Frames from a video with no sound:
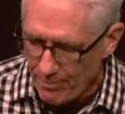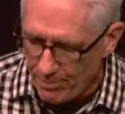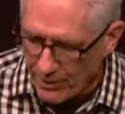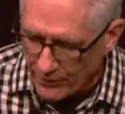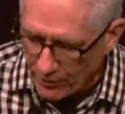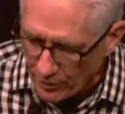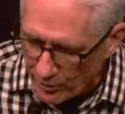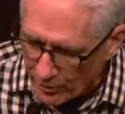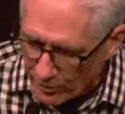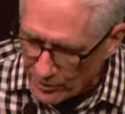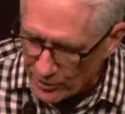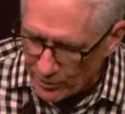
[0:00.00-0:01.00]
But
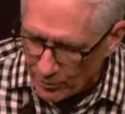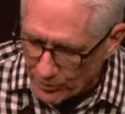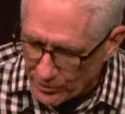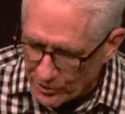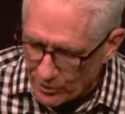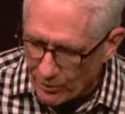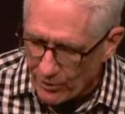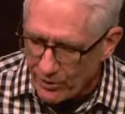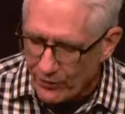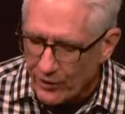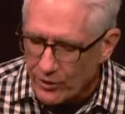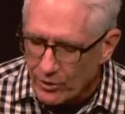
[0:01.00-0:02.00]
those that were sown
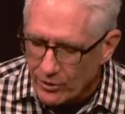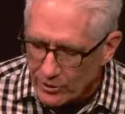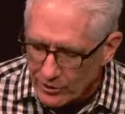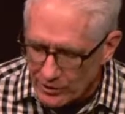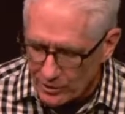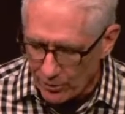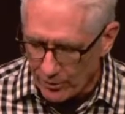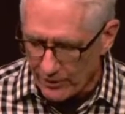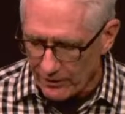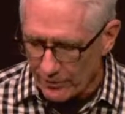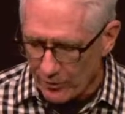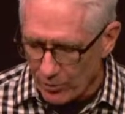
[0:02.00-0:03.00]
on the good
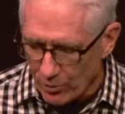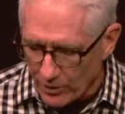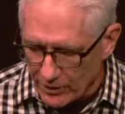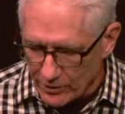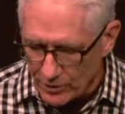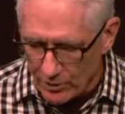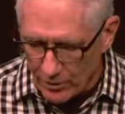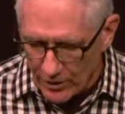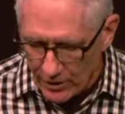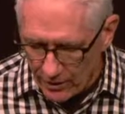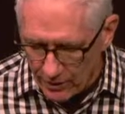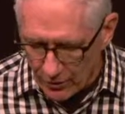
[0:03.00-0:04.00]
soil are the ones who
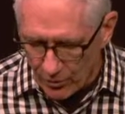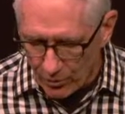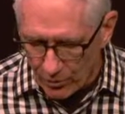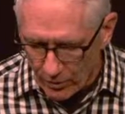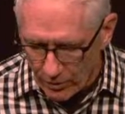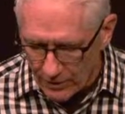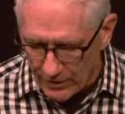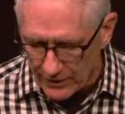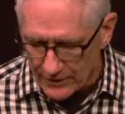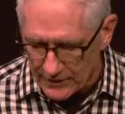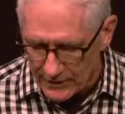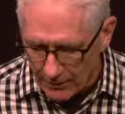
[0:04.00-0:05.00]
hear the word and
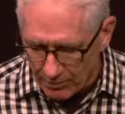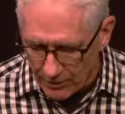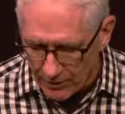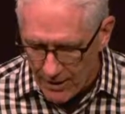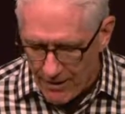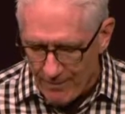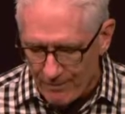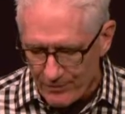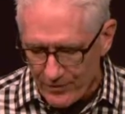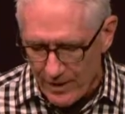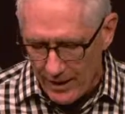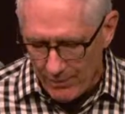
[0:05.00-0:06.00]
accept it
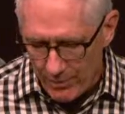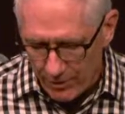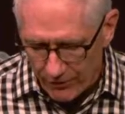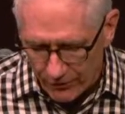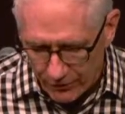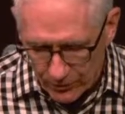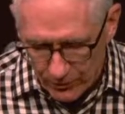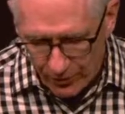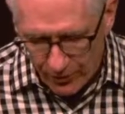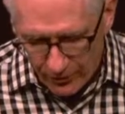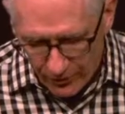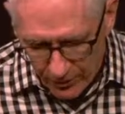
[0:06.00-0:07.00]
and bear fruit
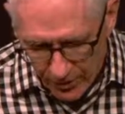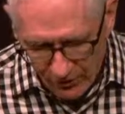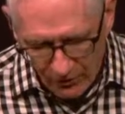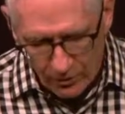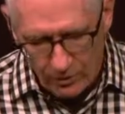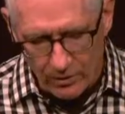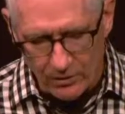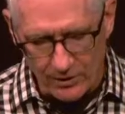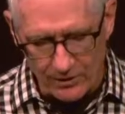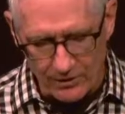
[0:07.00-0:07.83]
thirtyfold and